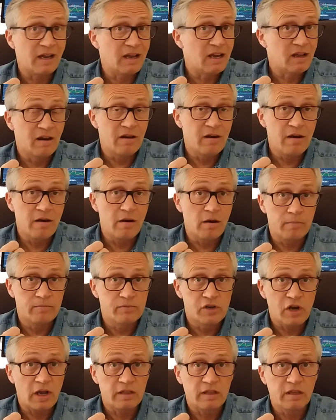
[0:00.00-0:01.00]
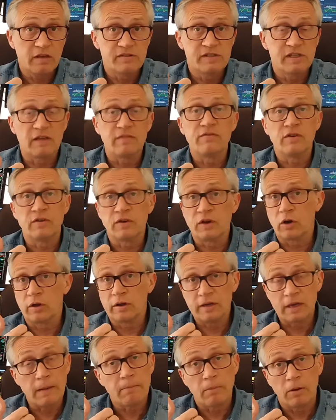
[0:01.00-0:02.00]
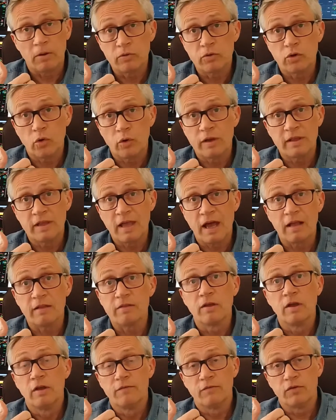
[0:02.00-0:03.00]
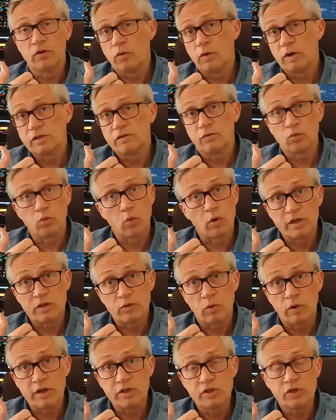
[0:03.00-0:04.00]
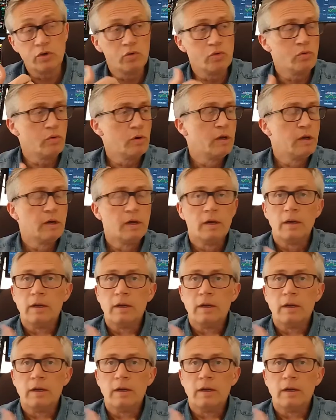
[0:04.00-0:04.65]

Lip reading: clear objectives that they're going to keep on doing that for the rest of 2022.